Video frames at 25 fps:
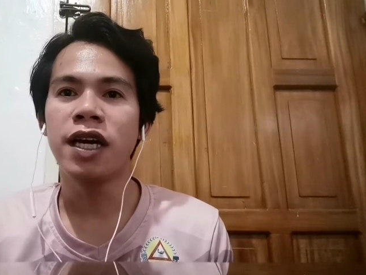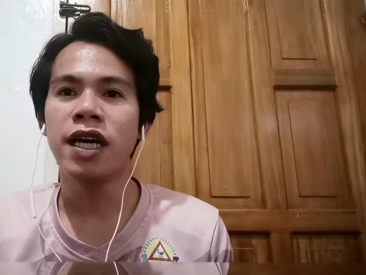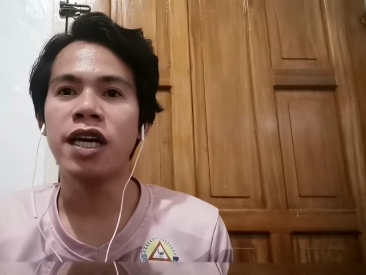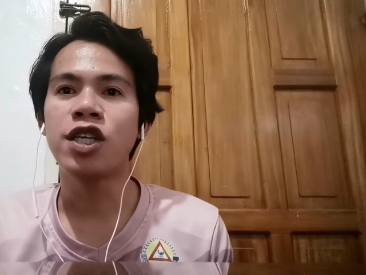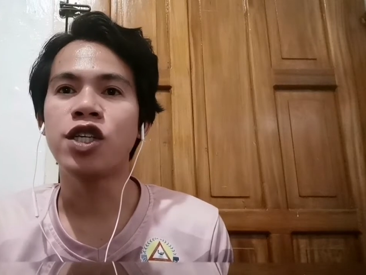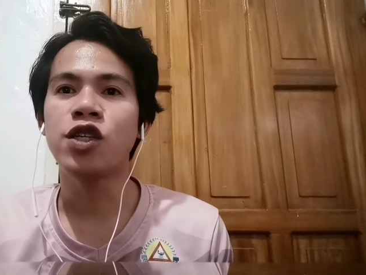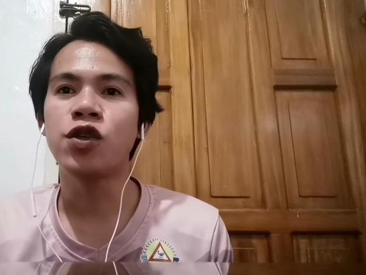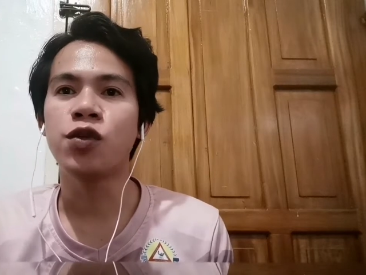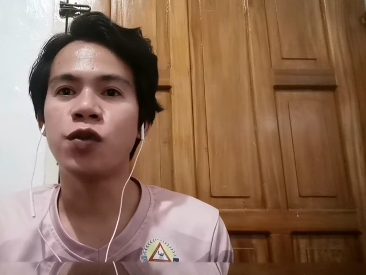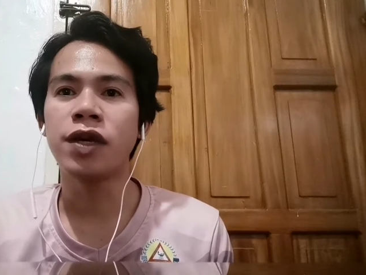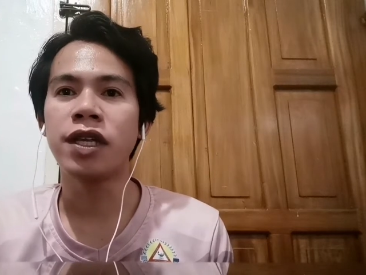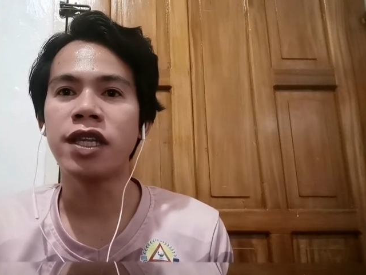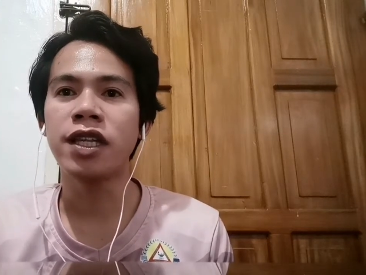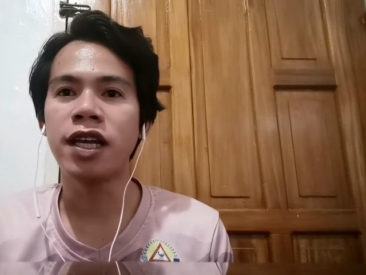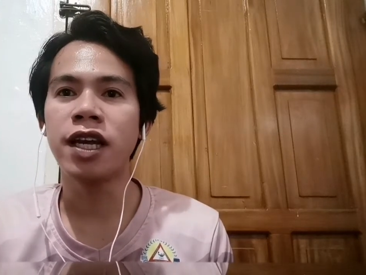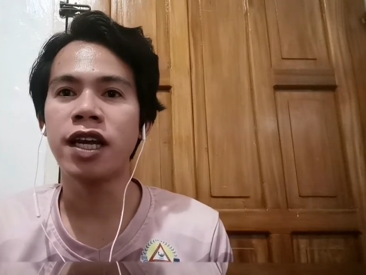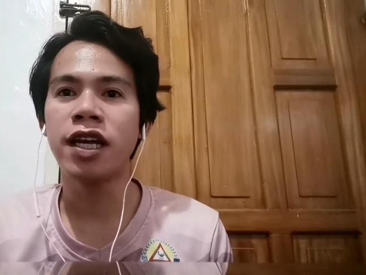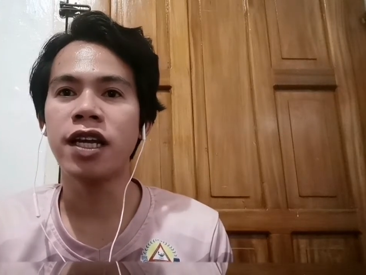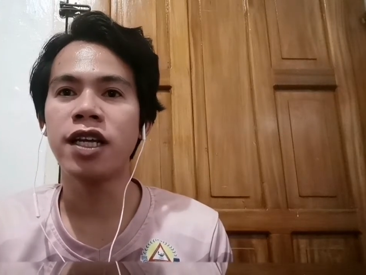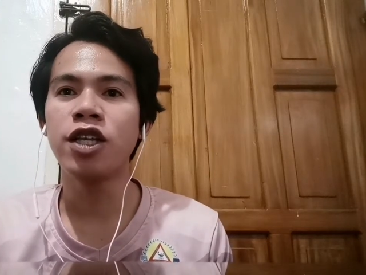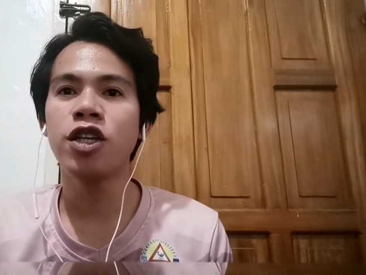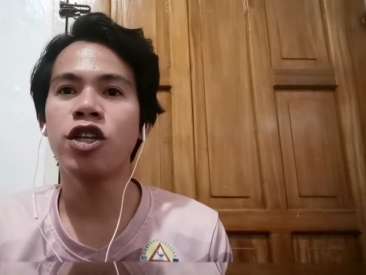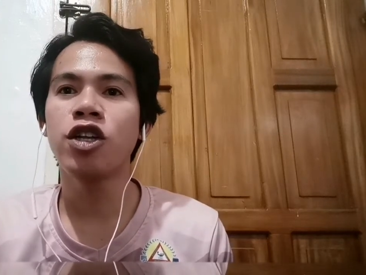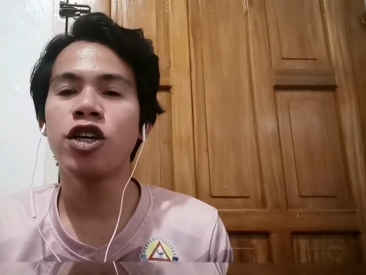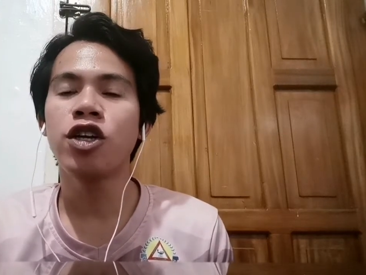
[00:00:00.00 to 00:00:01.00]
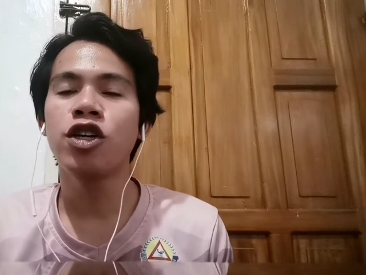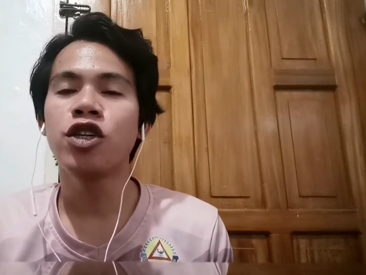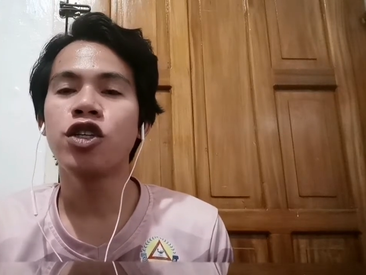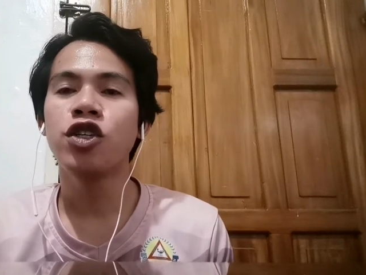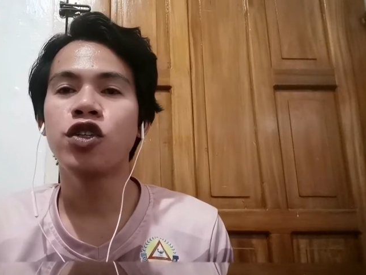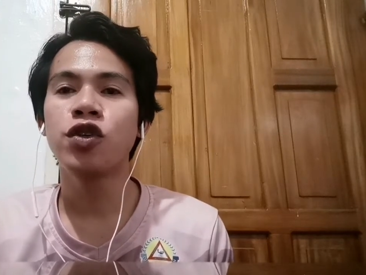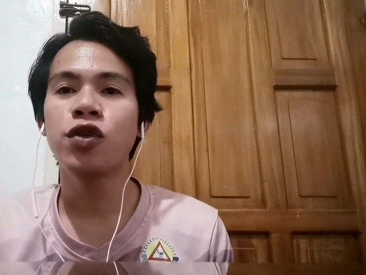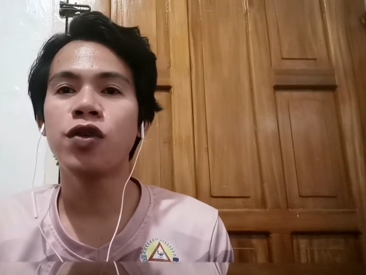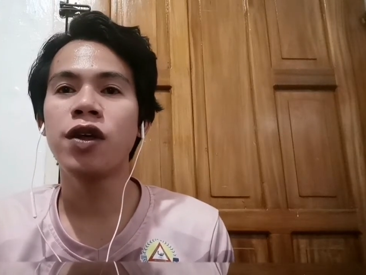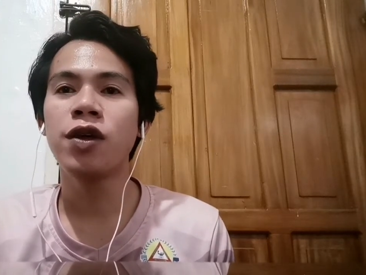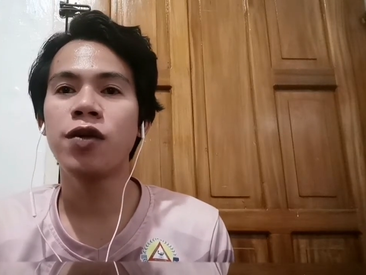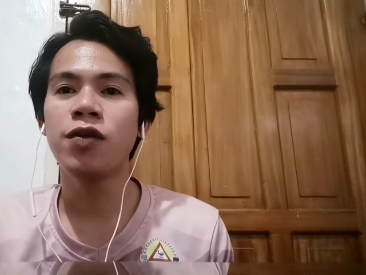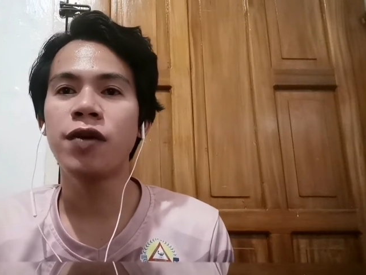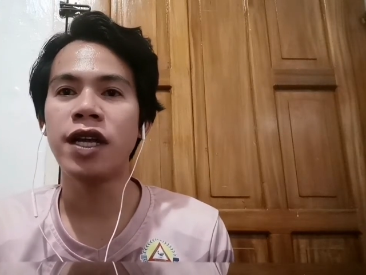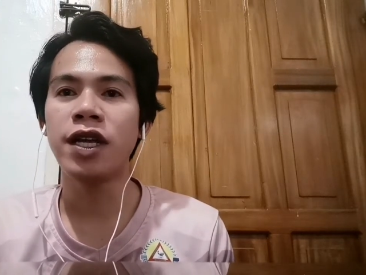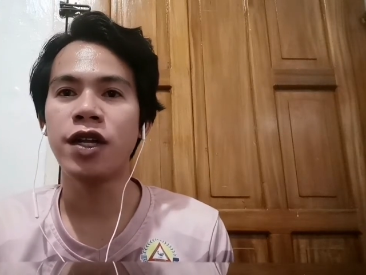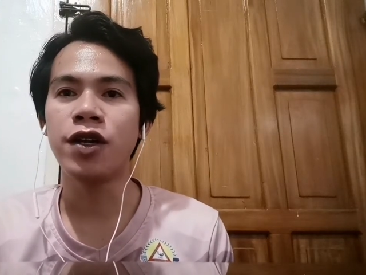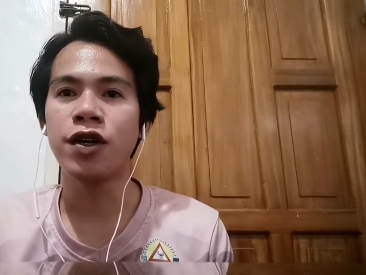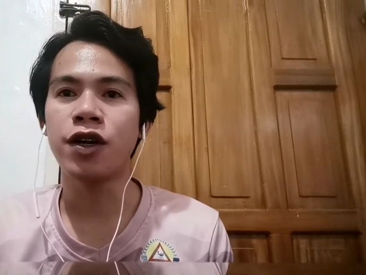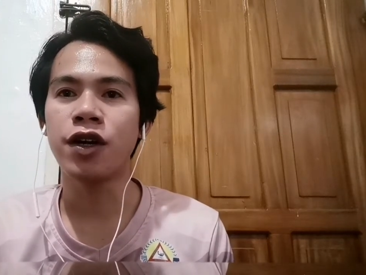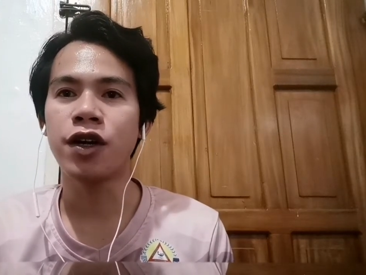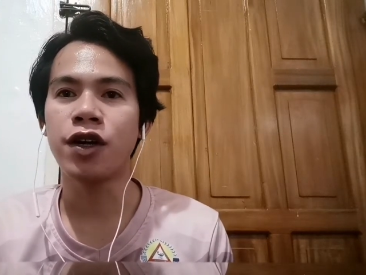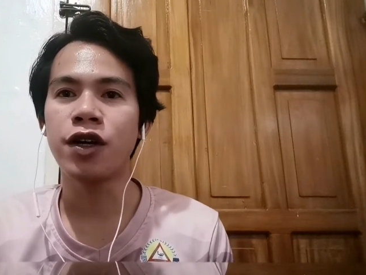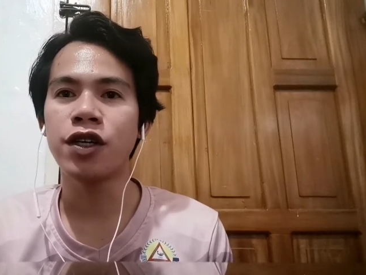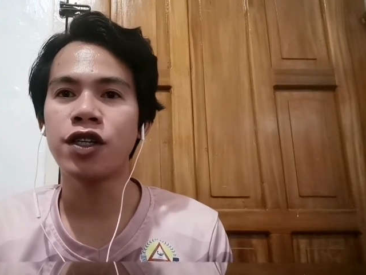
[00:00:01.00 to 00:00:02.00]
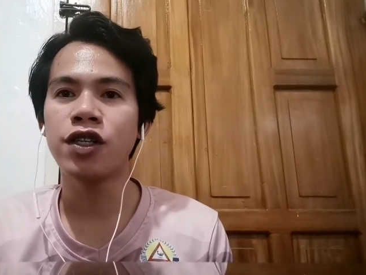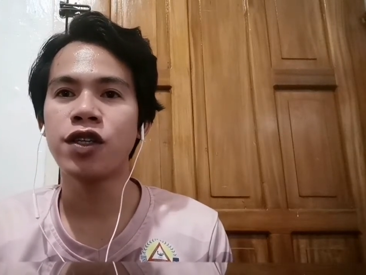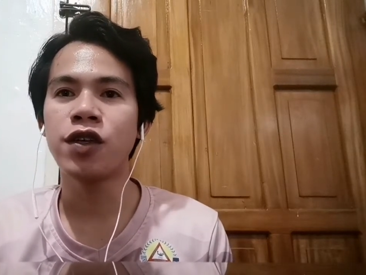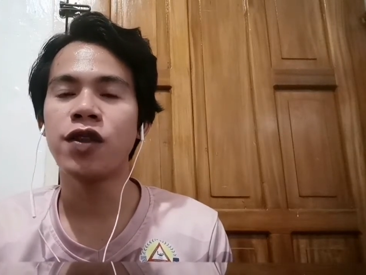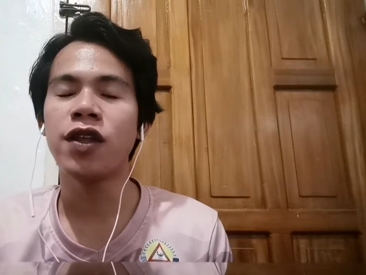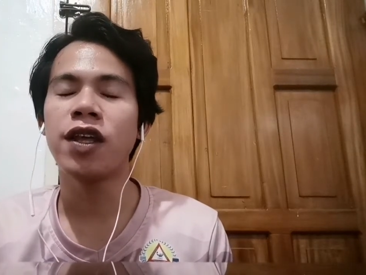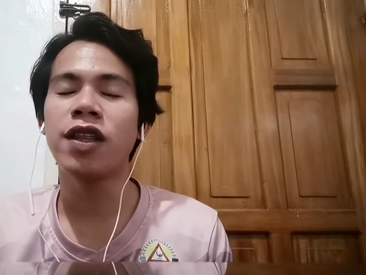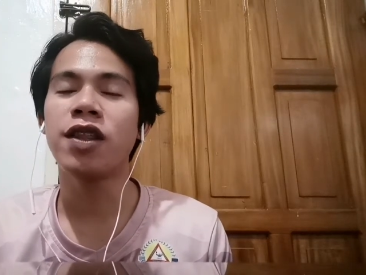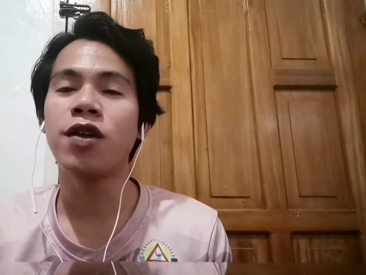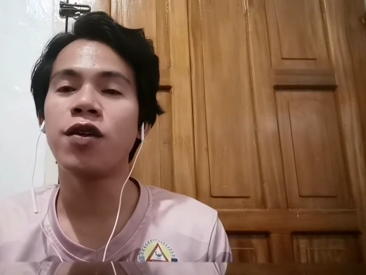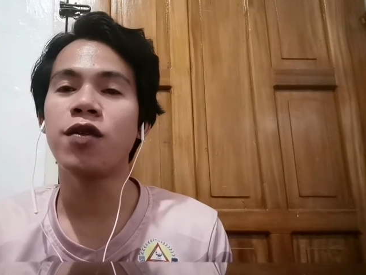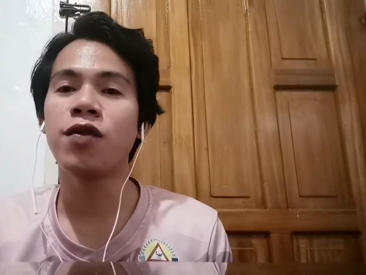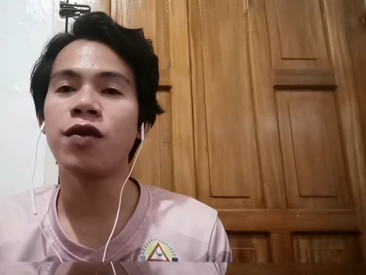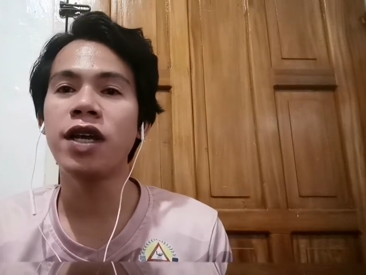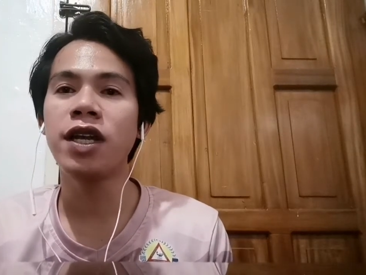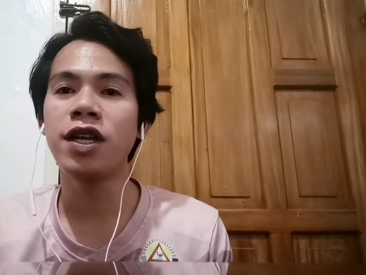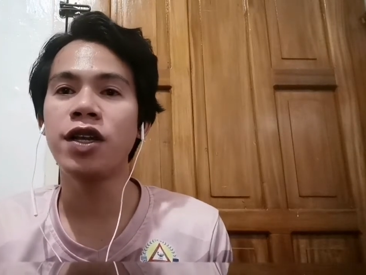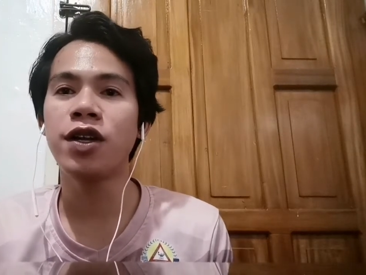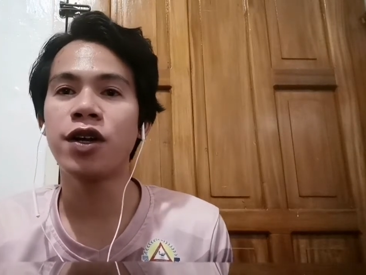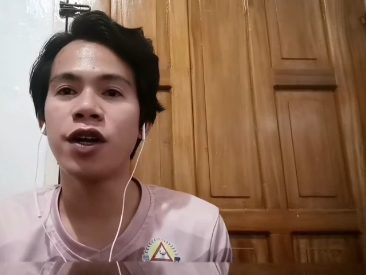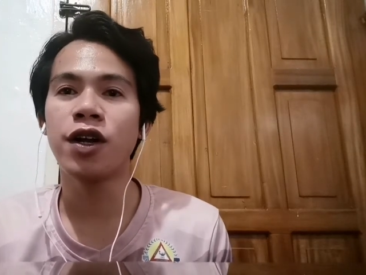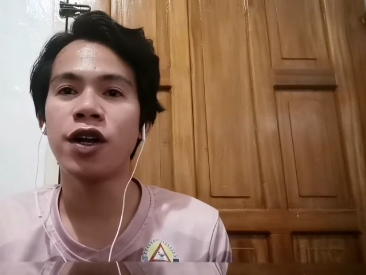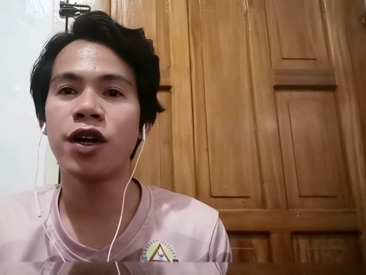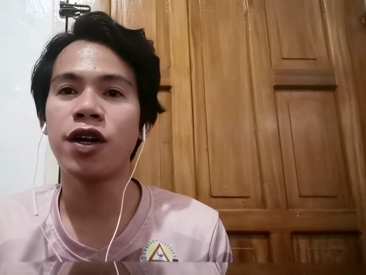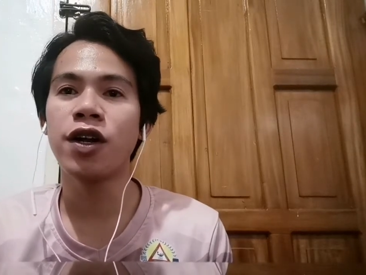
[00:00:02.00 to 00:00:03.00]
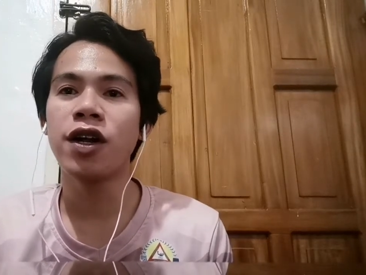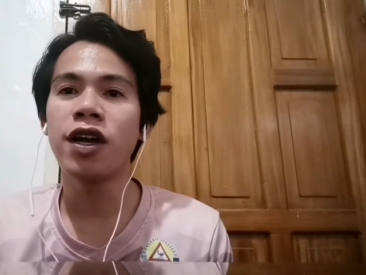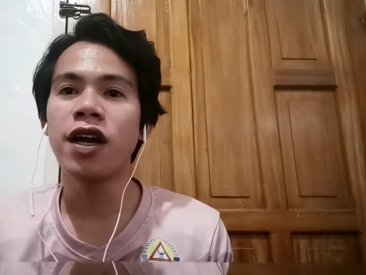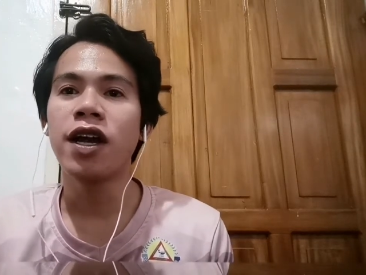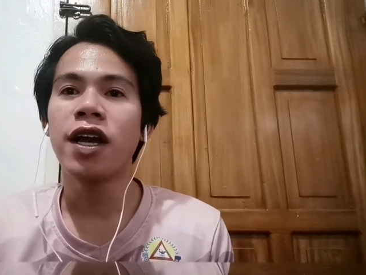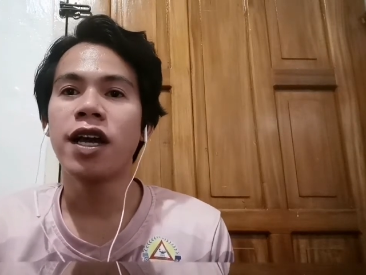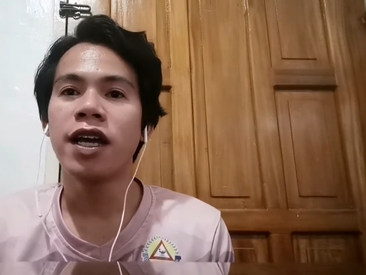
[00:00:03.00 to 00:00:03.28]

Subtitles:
is written to the reader so that the reader